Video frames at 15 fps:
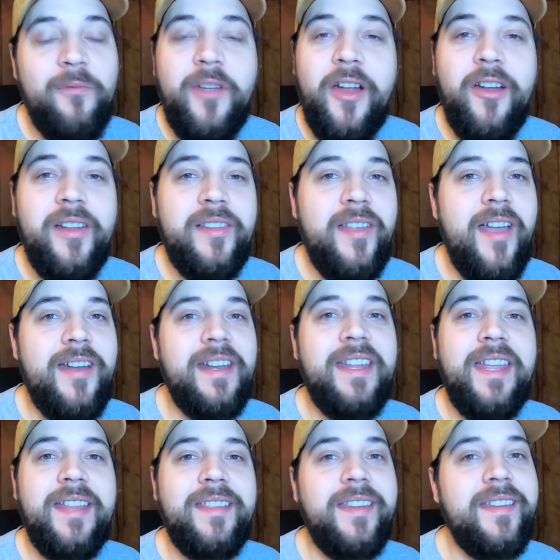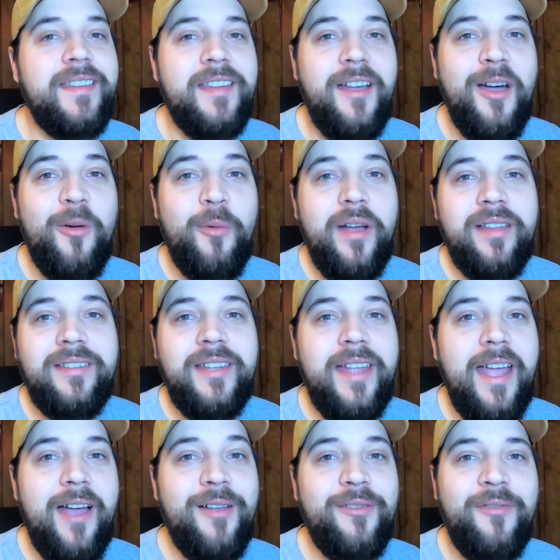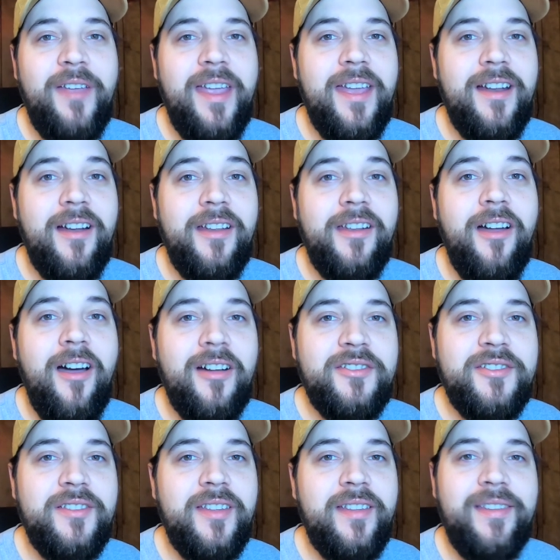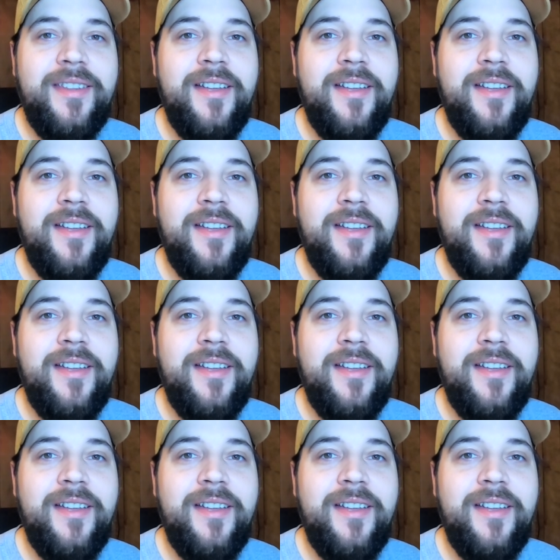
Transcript: I'm very excited to get this Westinghouse fan on an auction this